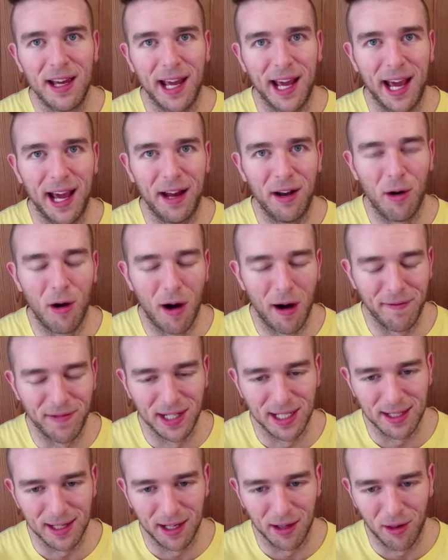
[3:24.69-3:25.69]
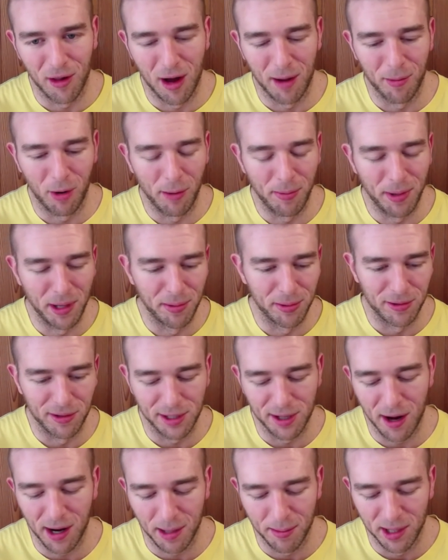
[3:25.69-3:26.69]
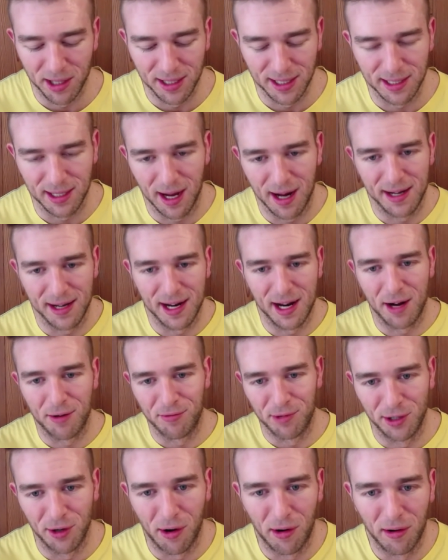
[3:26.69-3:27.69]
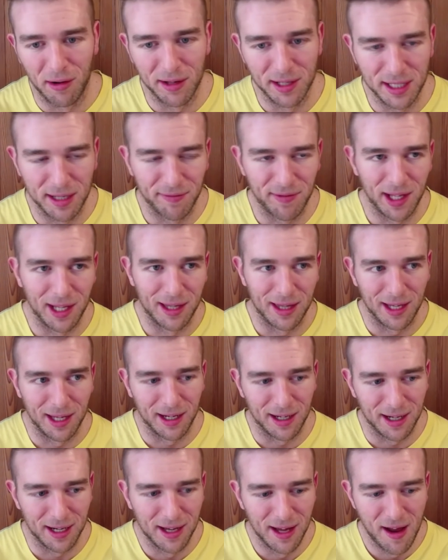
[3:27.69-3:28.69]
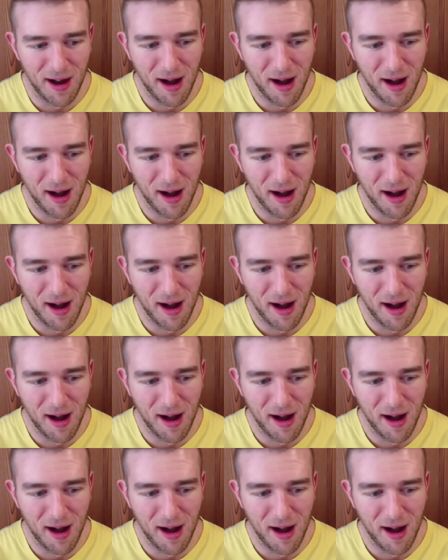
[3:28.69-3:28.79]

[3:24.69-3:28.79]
And obviously a lot more people are talking about this guy now, regardless if they think